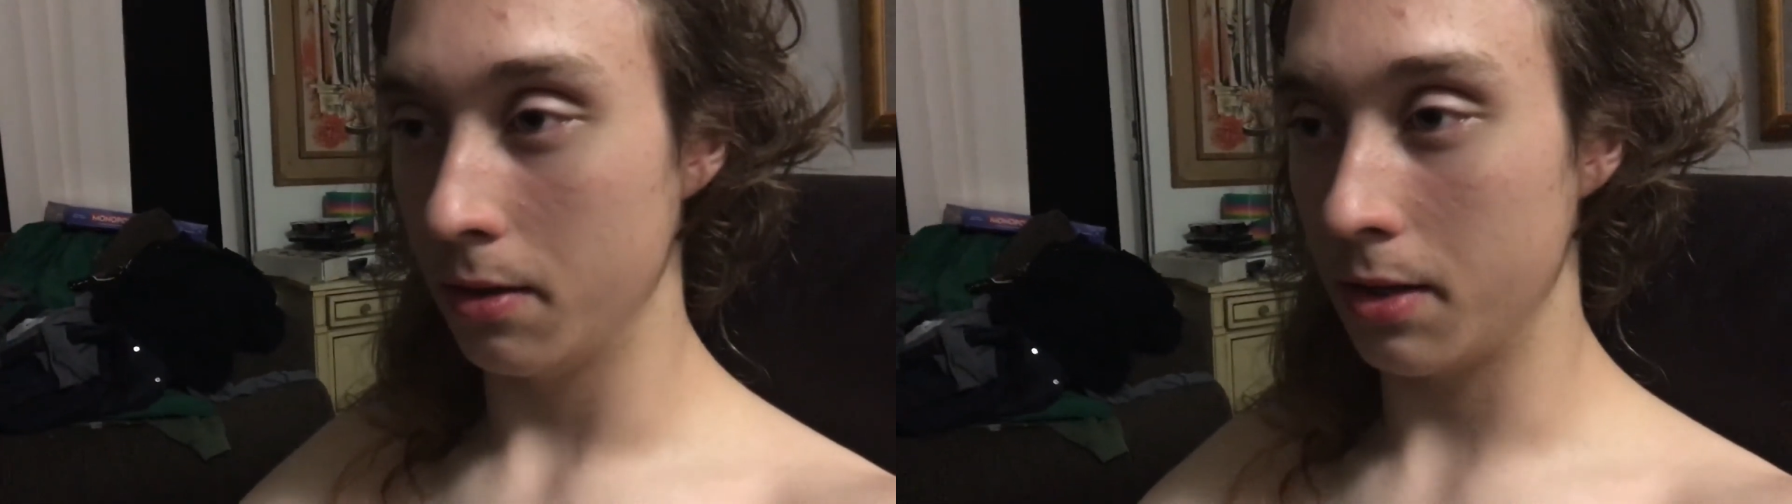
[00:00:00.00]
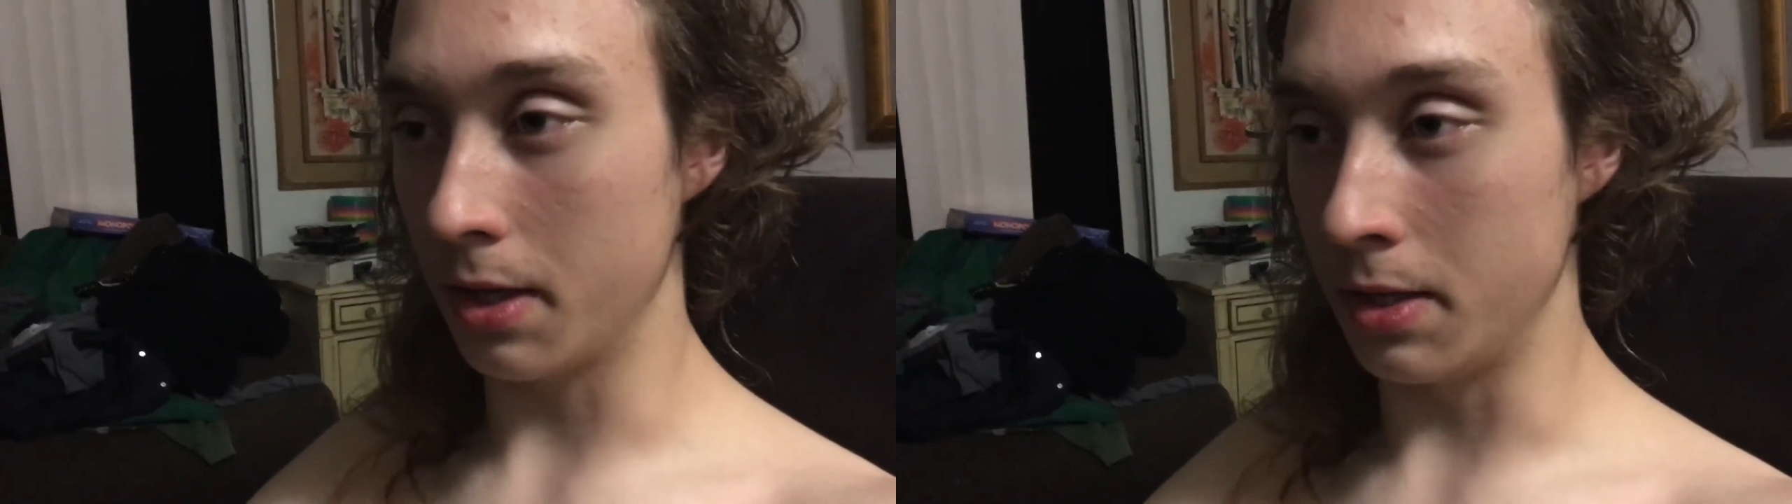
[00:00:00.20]

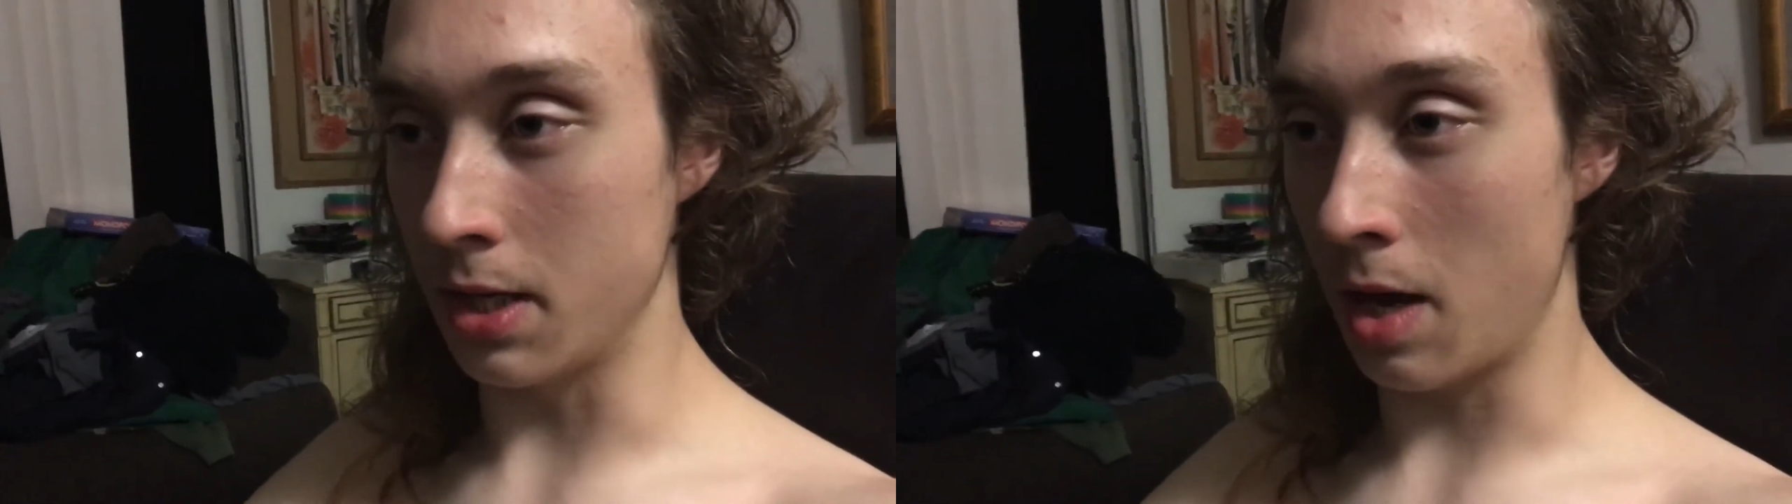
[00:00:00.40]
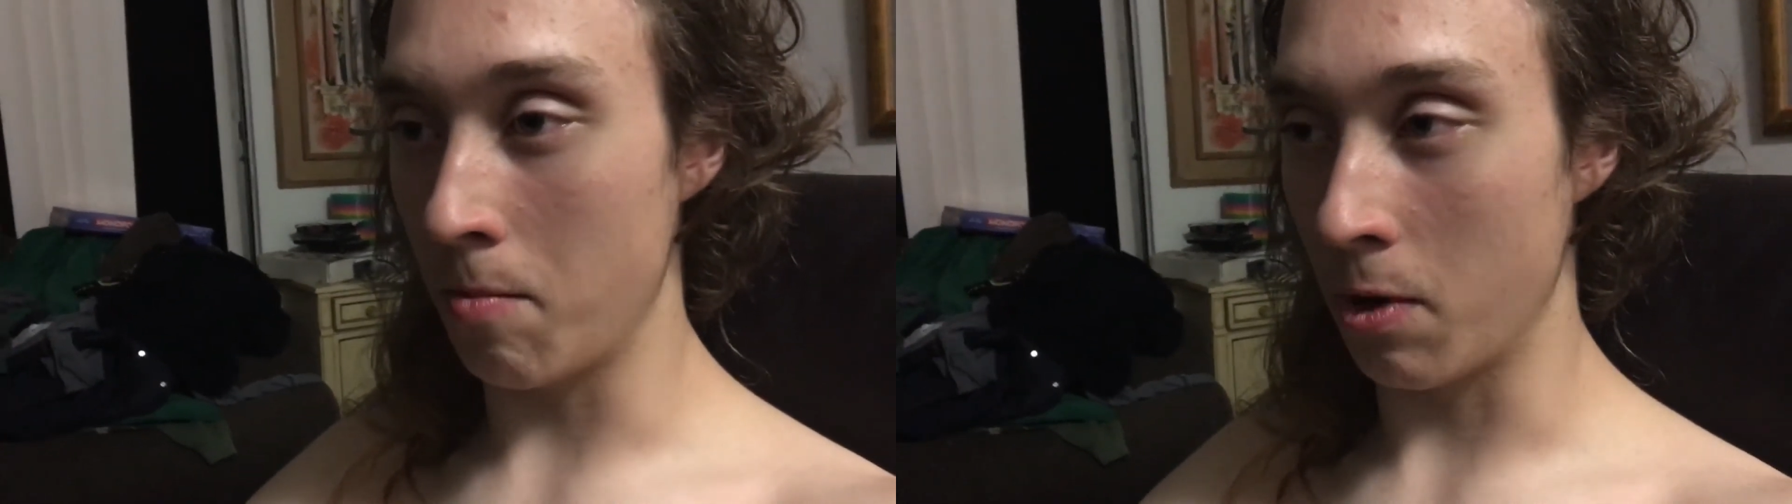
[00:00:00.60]

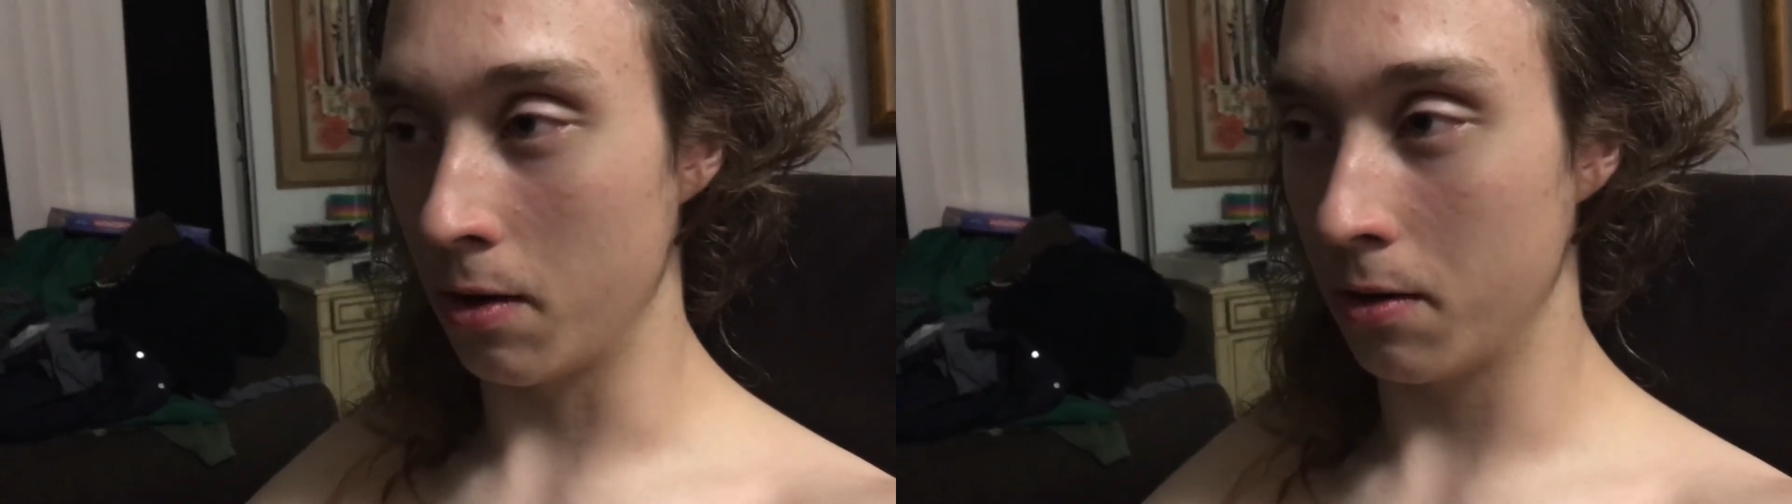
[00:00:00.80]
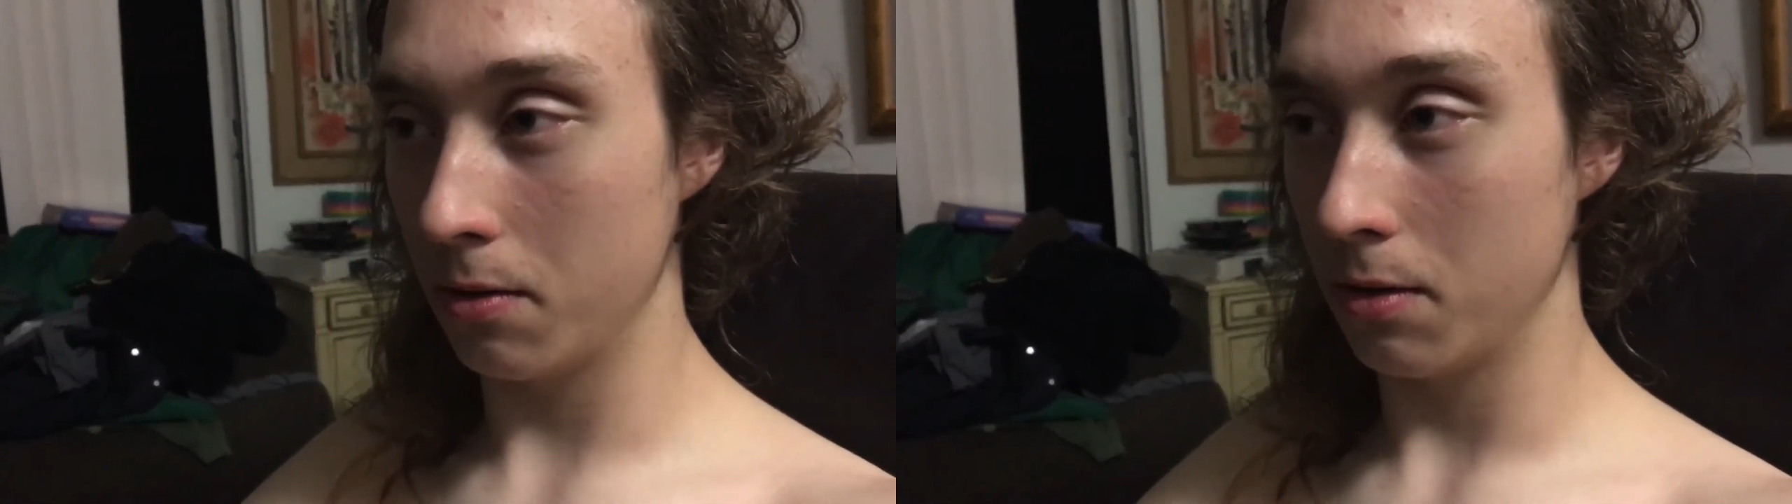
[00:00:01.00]
condemn,
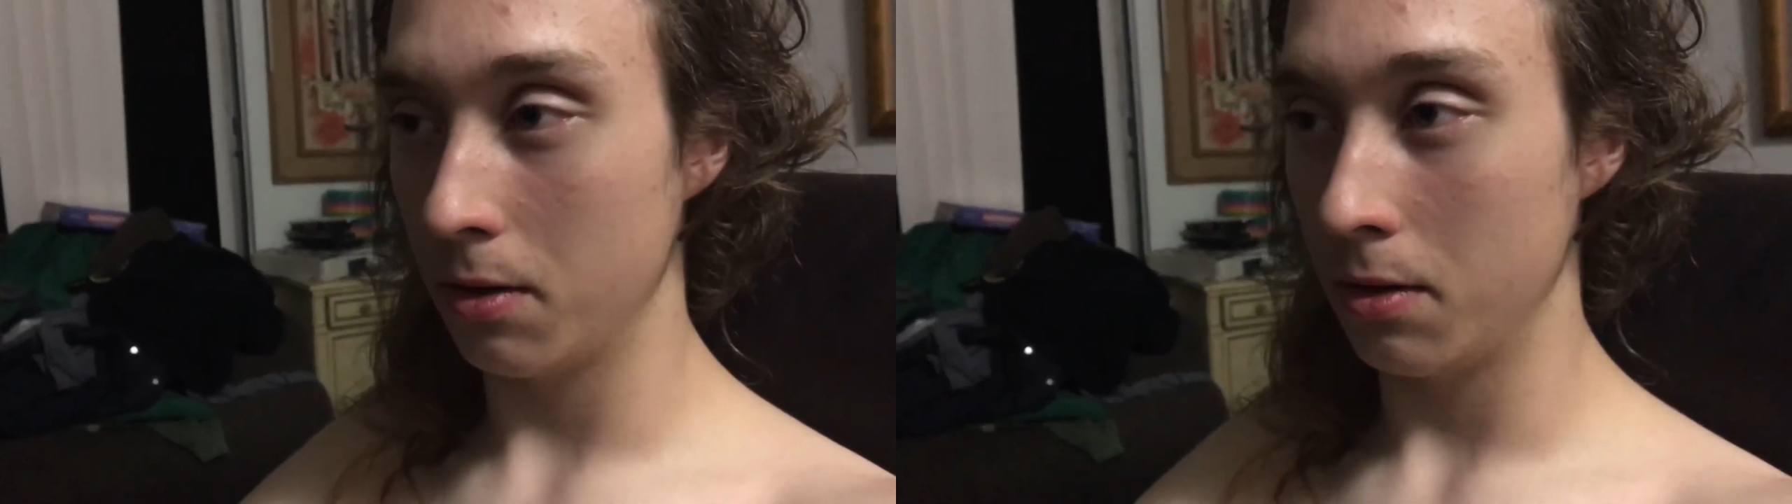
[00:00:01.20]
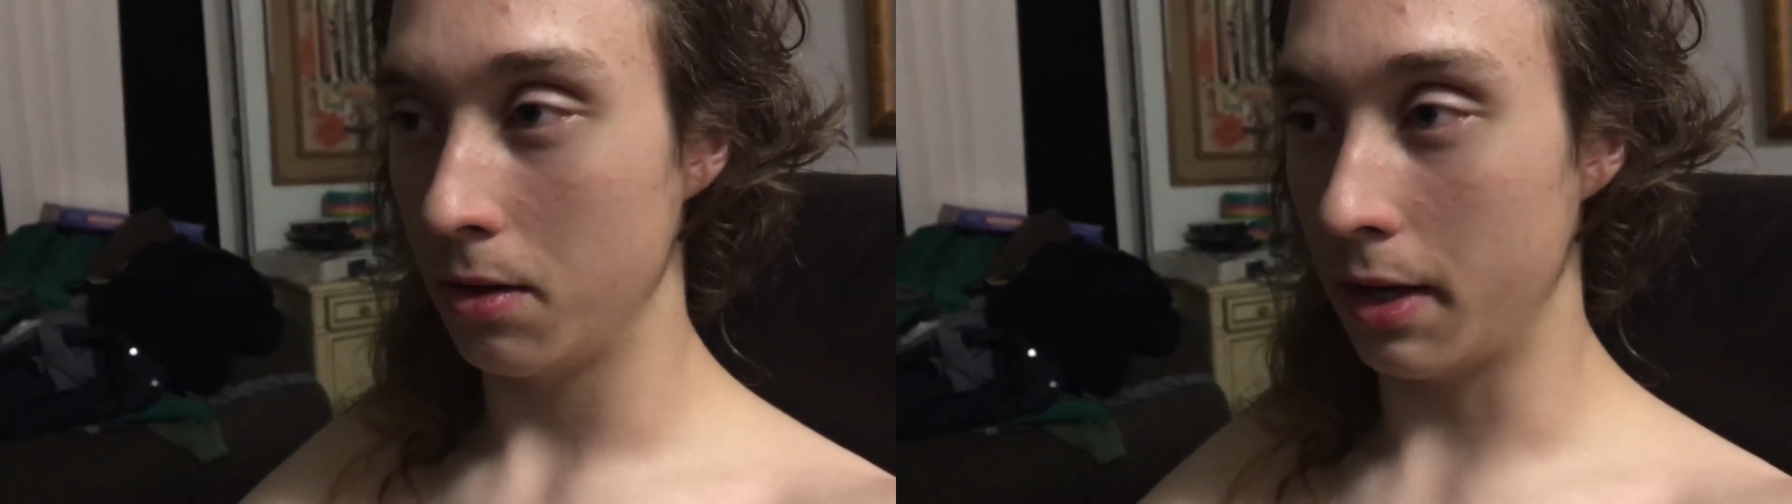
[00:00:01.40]
or
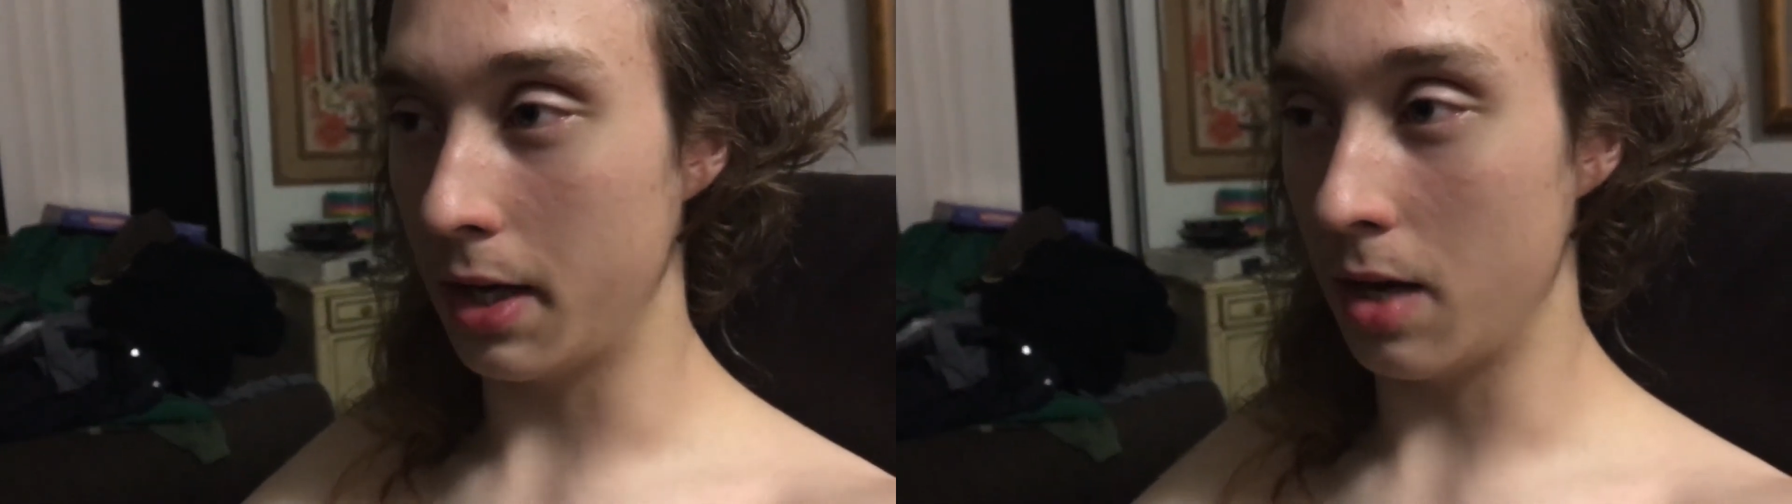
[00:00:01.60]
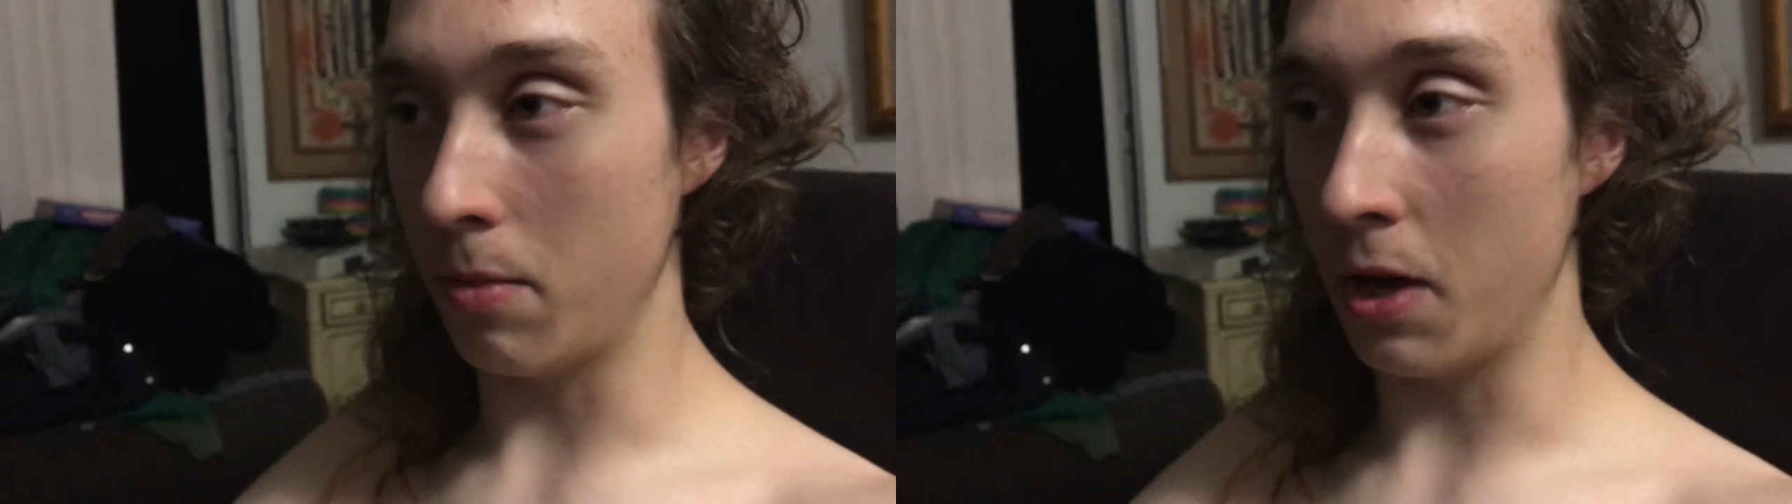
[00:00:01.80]
I
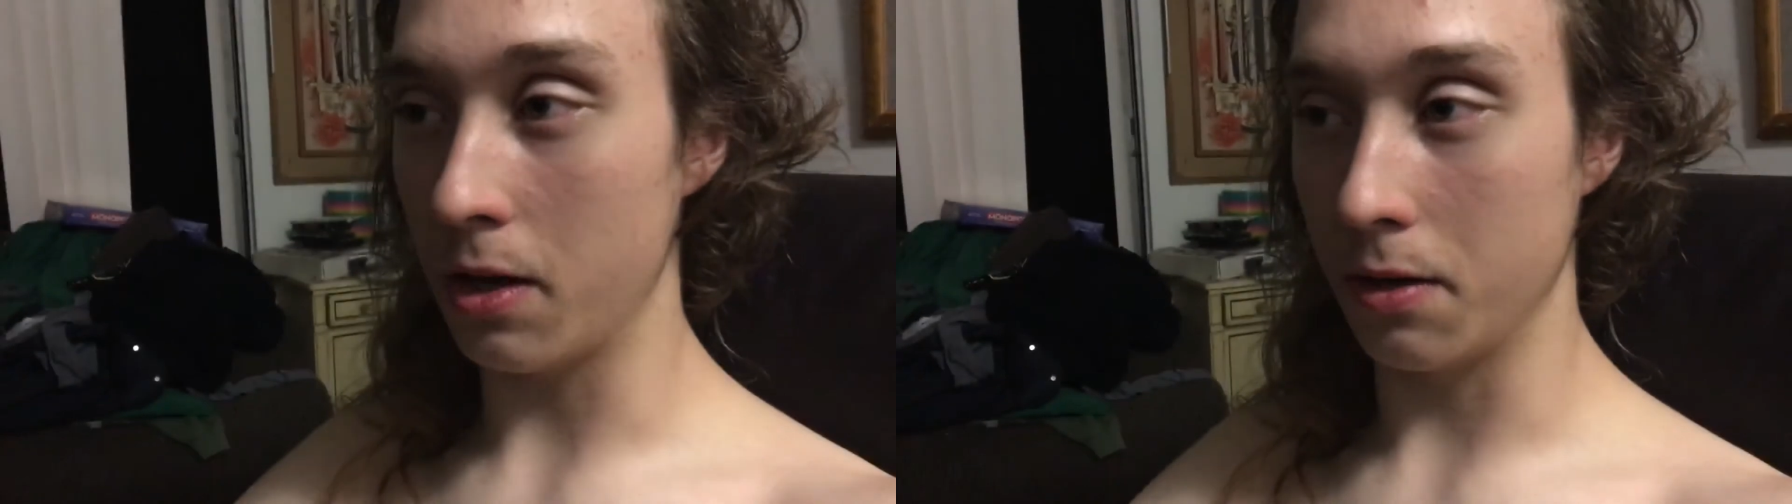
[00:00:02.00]
can't make